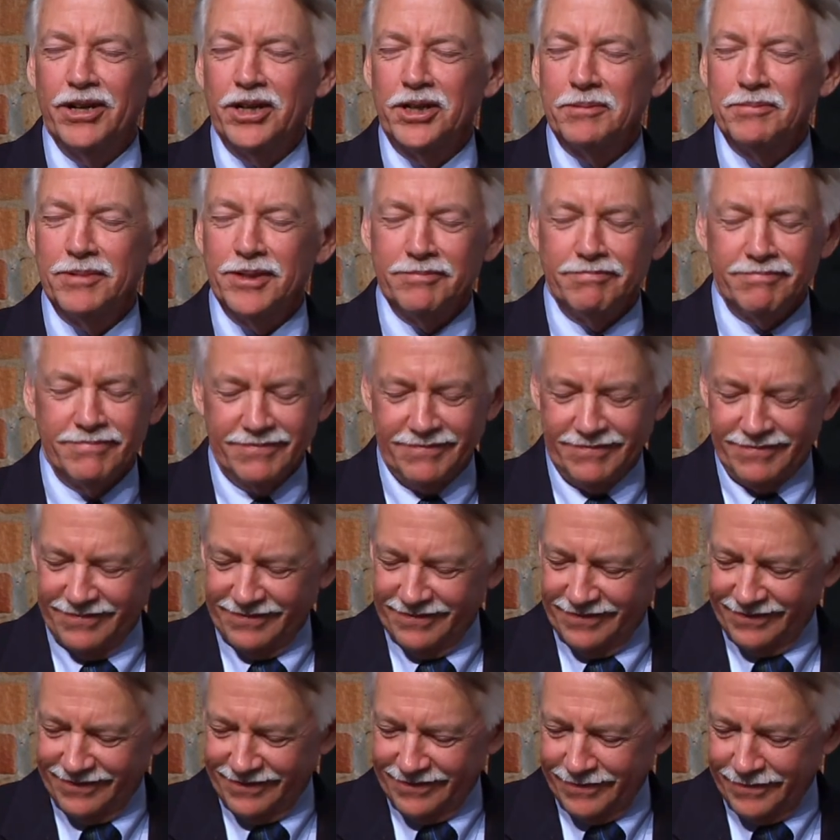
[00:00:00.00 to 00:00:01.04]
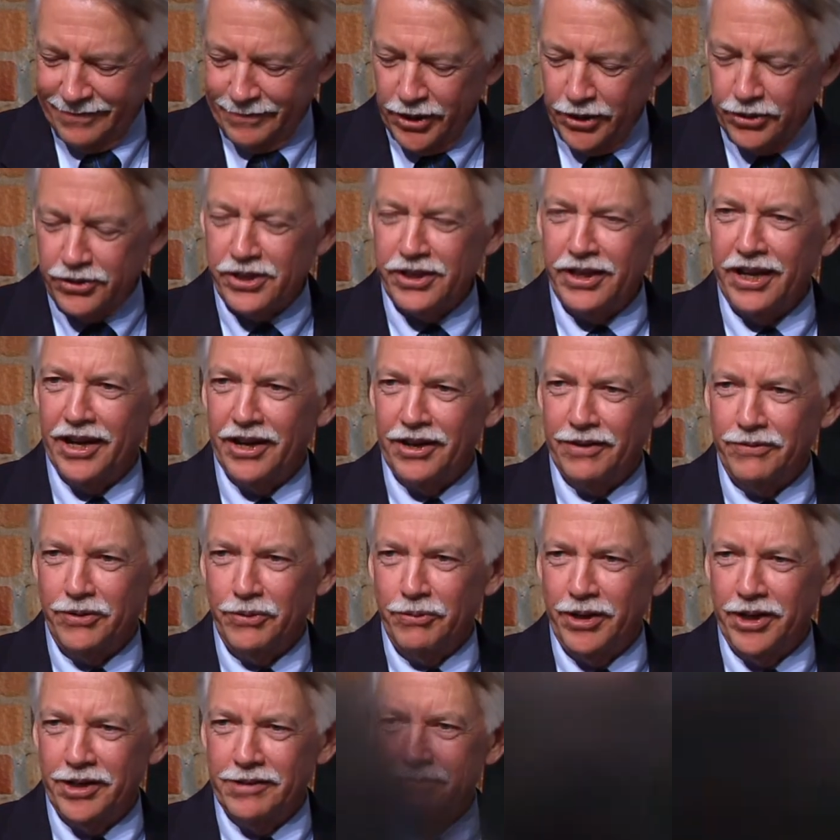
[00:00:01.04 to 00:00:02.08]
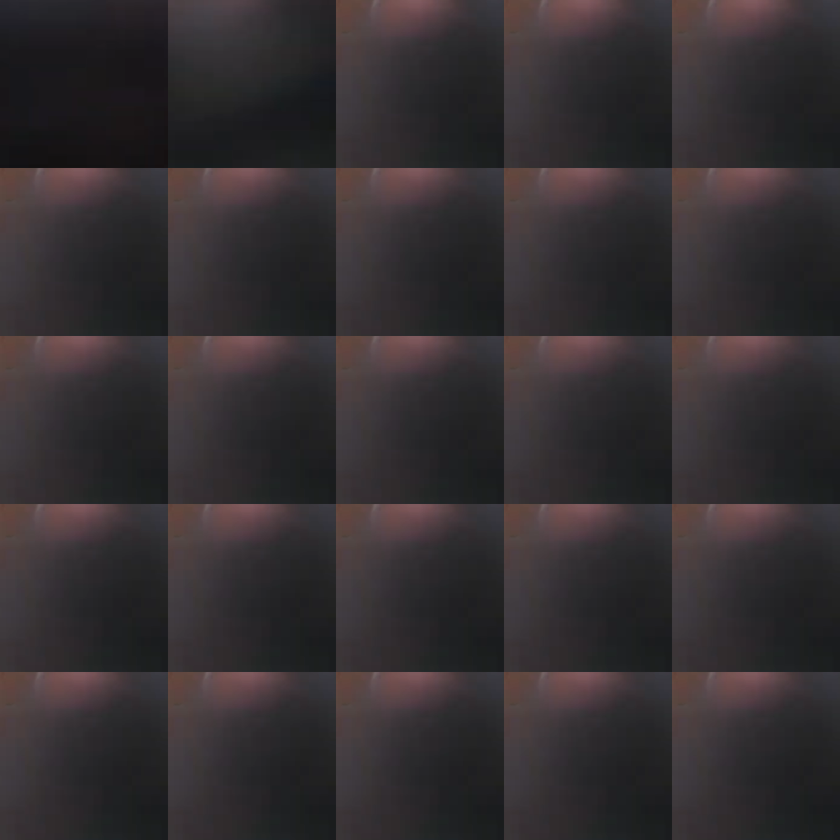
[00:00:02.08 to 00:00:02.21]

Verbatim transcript: welcome to. Thanks Mosey for squeezing